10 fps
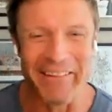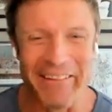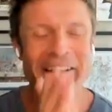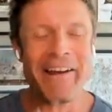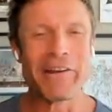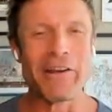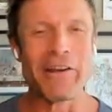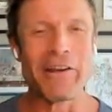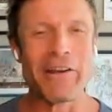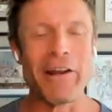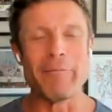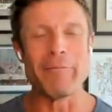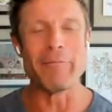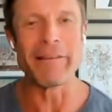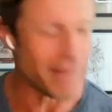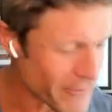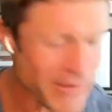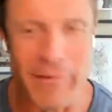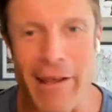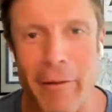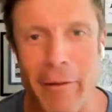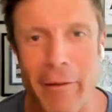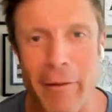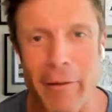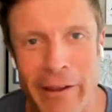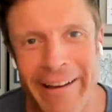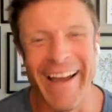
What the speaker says: Heather. I might be messaging you for some tips.